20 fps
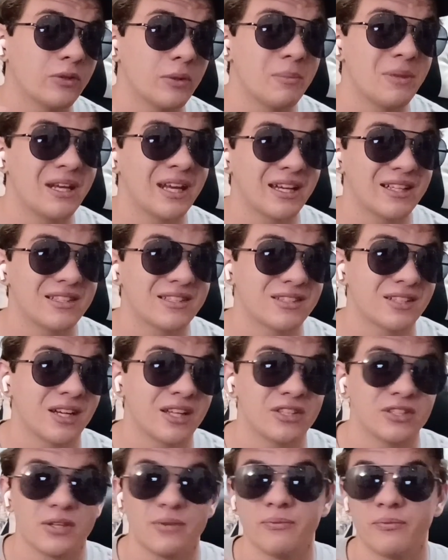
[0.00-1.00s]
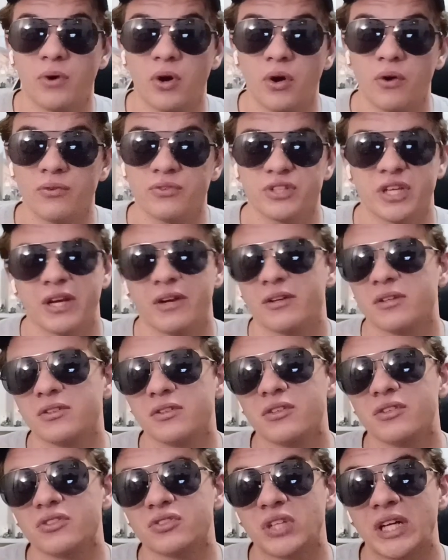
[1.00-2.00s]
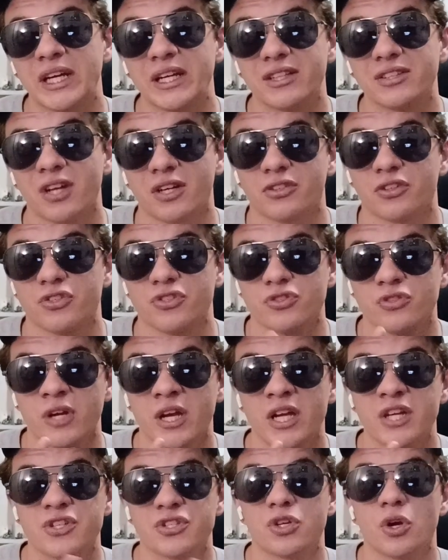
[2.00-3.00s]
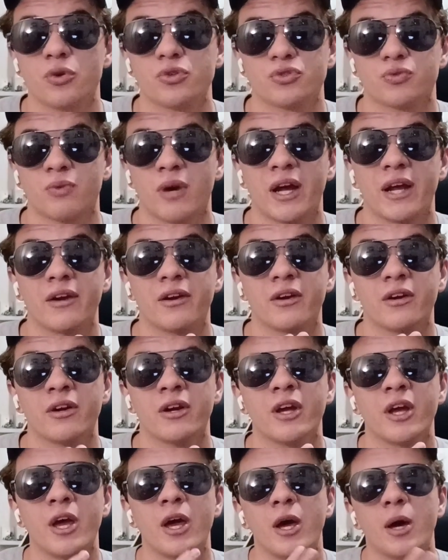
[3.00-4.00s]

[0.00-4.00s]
The Midnight Suns involves characters like Doctor Strange, Ghost Rider,